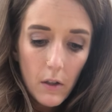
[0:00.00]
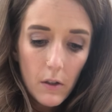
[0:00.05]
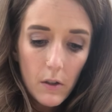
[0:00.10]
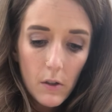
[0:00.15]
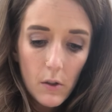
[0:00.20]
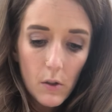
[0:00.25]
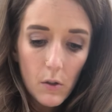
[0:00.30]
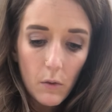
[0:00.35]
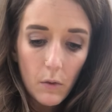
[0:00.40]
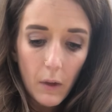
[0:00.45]

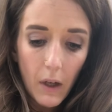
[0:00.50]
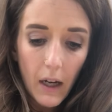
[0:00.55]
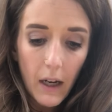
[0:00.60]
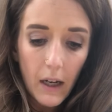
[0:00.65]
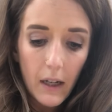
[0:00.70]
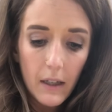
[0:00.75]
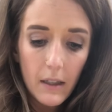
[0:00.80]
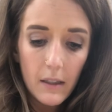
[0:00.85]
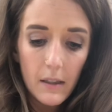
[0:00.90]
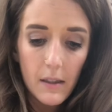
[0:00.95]
So
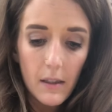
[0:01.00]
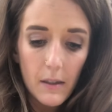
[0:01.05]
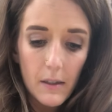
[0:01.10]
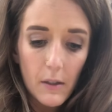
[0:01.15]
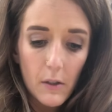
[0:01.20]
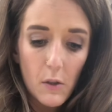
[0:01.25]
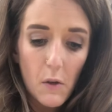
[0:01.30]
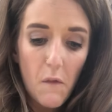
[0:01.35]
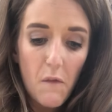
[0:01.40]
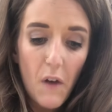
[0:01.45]
since
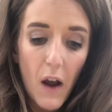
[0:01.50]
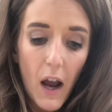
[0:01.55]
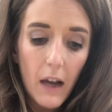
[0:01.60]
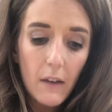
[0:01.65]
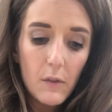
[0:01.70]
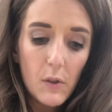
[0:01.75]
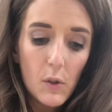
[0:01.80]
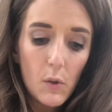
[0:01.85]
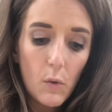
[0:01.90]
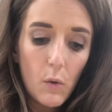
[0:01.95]
there's
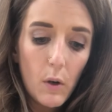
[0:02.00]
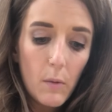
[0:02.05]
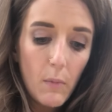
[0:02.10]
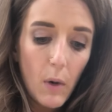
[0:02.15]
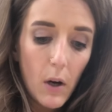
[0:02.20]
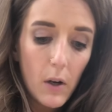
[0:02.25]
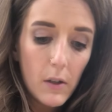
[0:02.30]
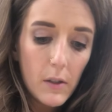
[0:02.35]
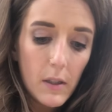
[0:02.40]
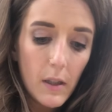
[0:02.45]
5 score
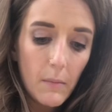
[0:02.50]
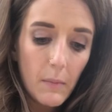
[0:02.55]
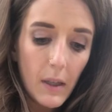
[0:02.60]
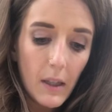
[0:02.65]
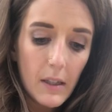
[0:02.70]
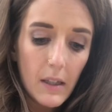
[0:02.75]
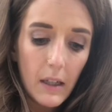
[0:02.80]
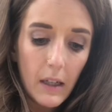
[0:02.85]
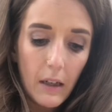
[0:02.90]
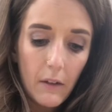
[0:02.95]
marks, that
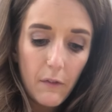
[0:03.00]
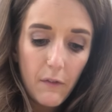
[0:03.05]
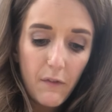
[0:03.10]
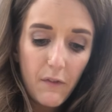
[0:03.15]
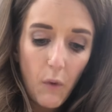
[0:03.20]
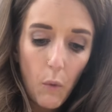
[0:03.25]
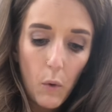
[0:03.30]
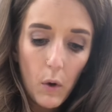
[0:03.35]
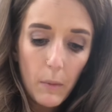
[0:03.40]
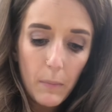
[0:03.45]
means I need
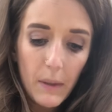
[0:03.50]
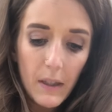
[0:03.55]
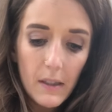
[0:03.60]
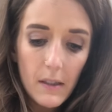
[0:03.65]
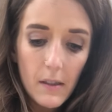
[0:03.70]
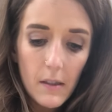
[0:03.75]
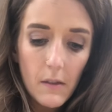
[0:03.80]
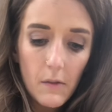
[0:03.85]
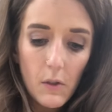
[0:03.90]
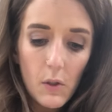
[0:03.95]
4
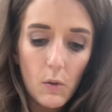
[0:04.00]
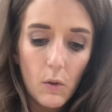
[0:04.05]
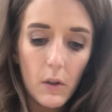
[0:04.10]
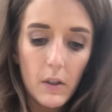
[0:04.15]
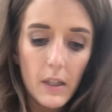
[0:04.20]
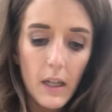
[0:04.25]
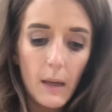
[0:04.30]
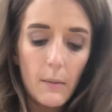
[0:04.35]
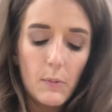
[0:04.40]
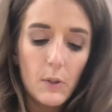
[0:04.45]
pieces of score
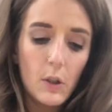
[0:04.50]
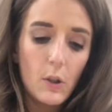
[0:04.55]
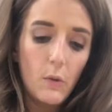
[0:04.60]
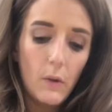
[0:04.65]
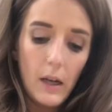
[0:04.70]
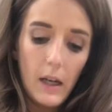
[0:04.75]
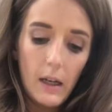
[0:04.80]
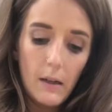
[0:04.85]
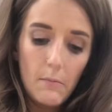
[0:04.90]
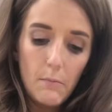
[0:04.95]
tape to go
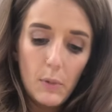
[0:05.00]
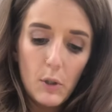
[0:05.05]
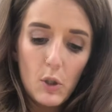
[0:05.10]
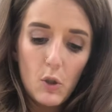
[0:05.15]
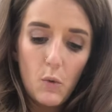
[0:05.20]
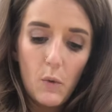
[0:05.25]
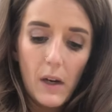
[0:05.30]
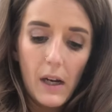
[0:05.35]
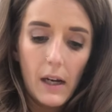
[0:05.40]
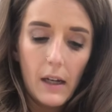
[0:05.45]
in
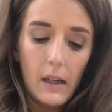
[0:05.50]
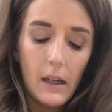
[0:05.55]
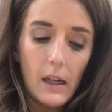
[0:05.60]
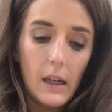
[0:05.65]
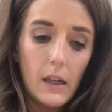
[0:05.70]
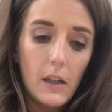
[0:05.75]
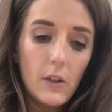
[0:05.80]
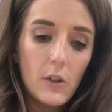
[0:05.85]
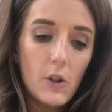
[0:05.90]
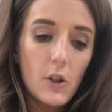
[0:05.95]
between
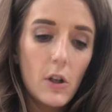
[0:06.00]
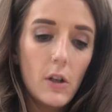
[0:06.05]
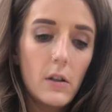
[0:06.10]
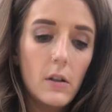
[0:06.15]
each